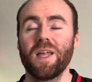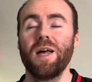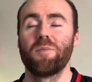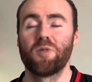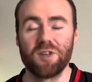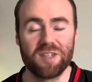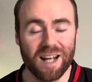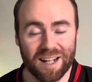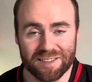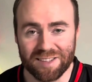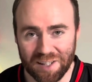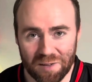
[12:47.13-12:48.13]

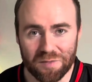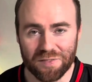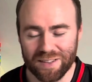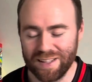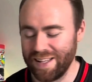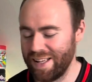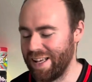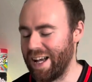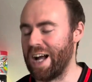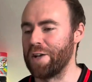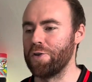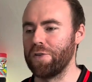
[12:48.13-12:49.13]
productive
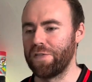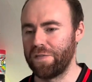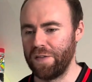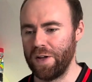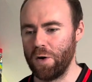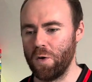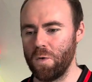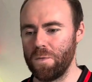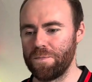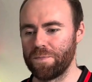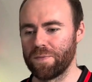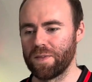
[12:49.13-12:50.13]
and you feel
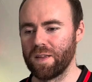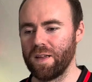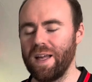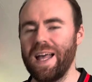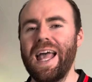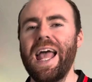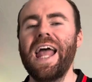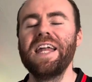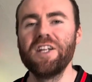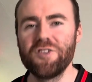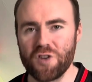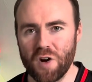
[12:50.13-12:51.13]

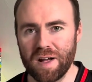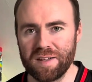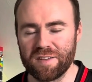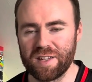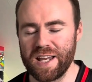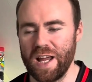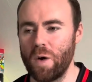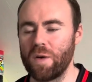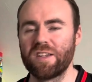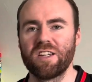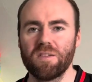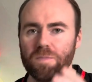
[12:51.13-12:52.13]
energized still,
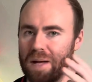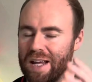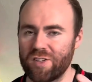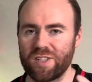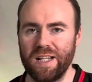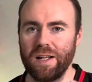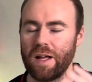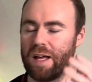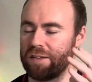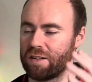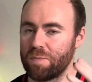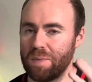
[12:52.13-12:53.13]

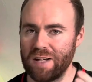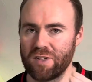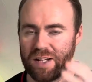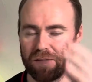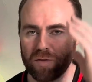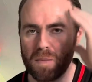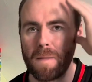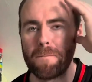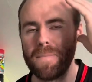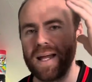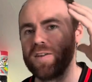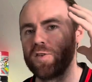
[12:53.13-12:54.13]
especially from a
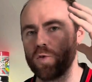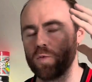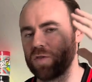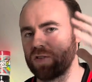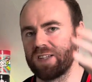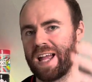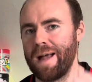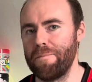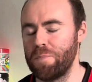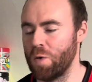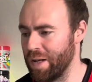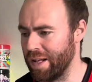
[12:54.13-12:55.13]
mental
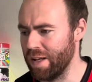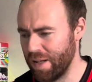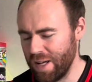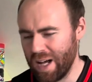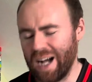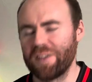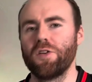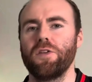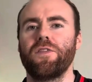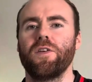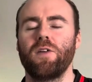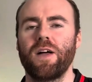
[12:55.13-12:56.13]
standpoint. I do
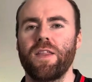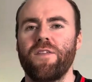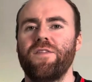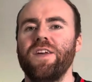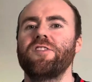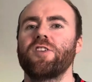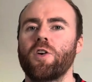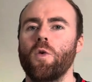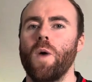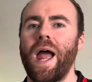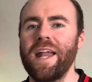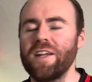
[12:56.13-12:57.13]
feel like the
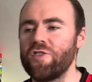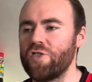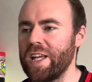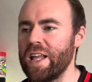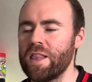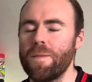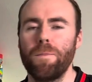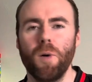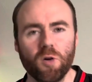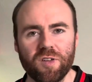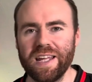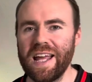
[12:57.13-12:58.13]
physical energy and the
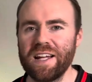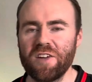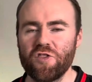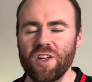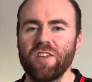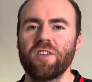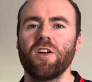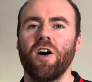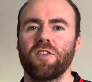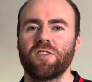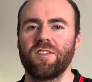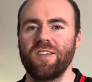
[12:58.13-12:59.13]
body energy
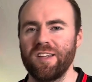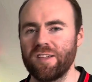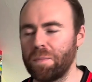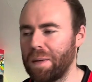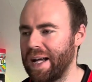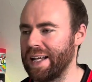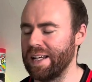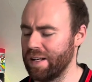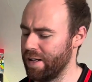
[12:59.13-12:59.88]
starts to dissipate